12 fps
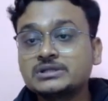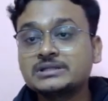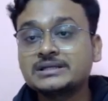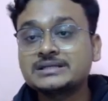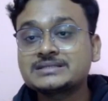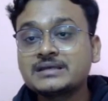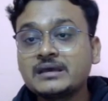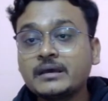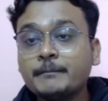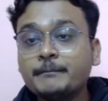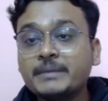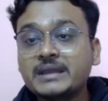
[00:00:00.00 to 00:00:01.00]
that is
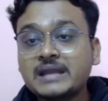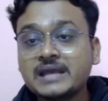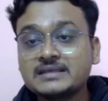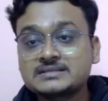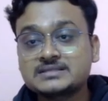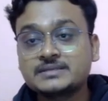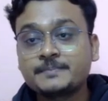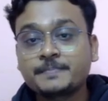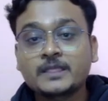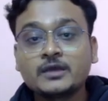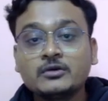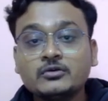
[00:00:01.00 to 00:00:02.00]
Berenice?
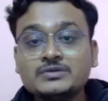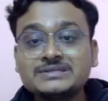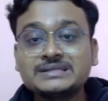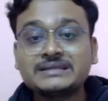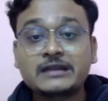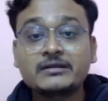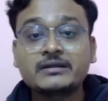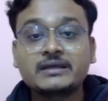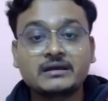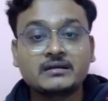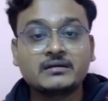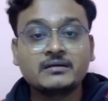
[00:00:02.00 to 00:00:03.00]
Who is the narrator
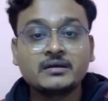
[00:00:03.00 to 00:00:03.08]
here?